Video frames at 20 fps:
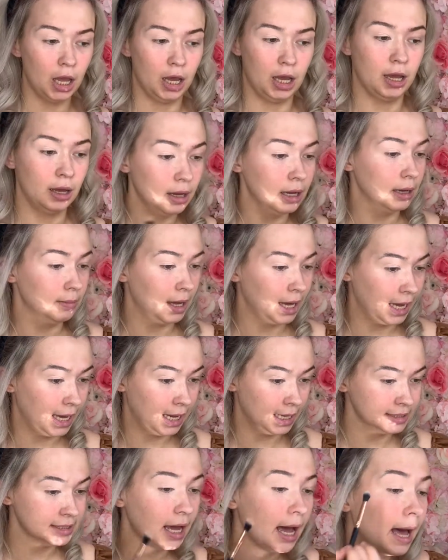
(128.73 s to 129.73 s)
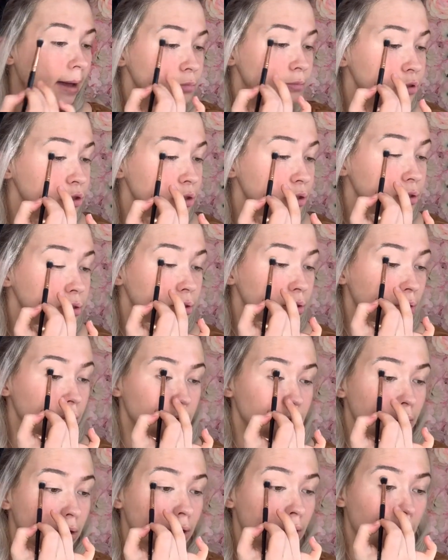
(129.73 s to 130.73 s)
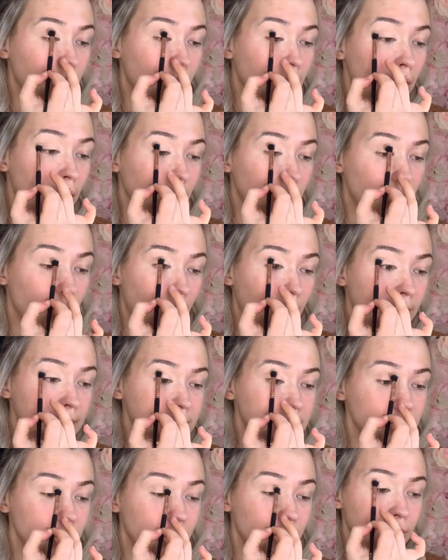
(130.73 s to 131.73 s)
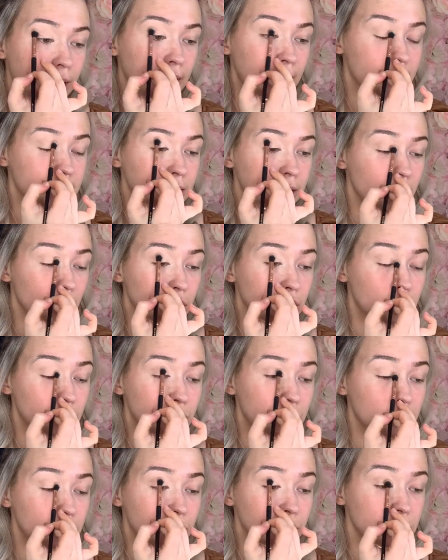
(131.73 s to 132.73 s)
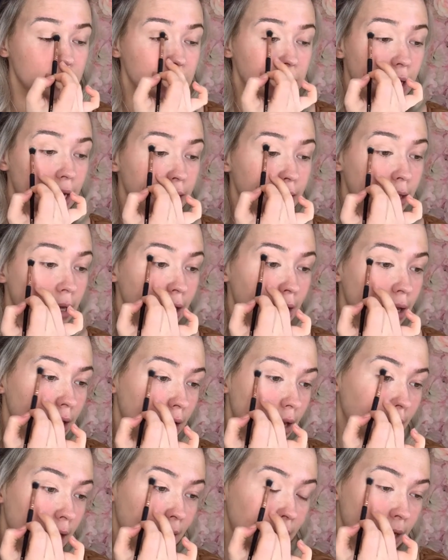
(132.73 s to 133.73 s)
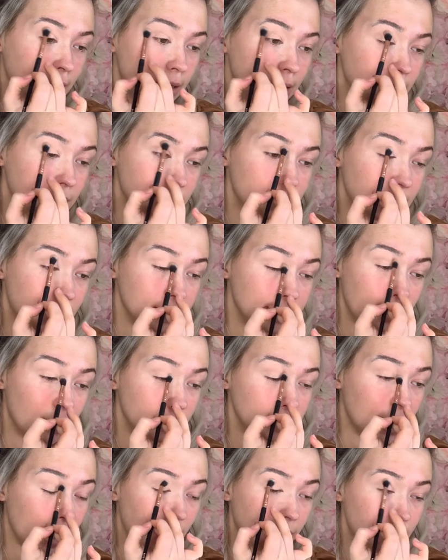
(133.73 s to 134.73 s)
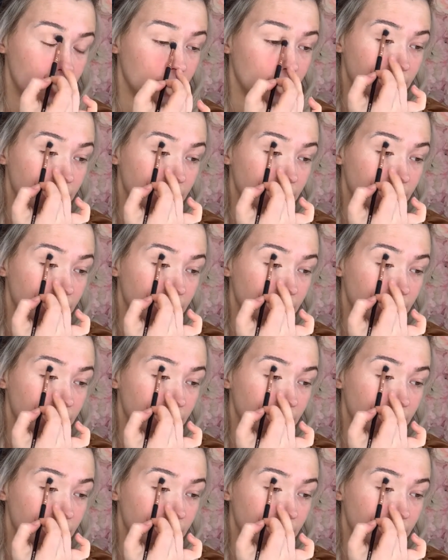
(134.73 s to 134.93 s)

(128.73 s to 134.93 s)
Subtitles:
And I'm just going to go into the crease just slightly and set it all down.